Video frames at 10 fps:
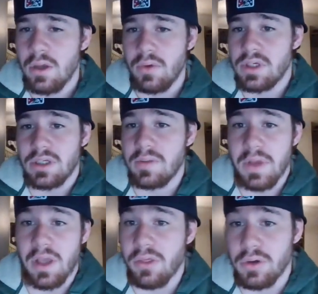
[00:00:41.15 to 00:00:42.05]
which ends up
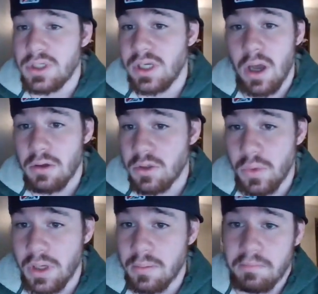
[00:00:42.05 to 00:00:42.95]
being $13 a
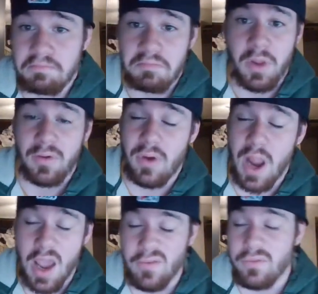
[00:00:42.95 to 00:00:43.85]
week for
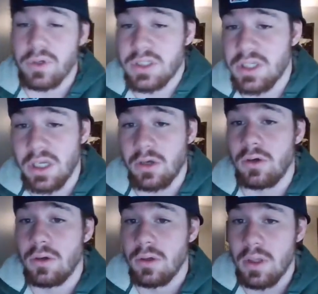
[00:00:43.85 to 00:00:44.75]
every
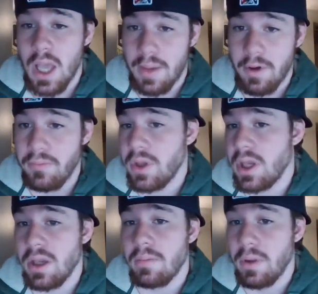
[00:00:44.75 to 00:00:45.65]
single
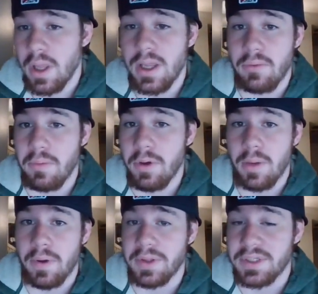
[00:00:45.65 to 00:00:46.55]
MLB play that we put
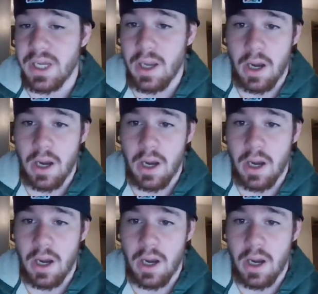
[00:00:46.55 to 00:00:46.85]
up on the site.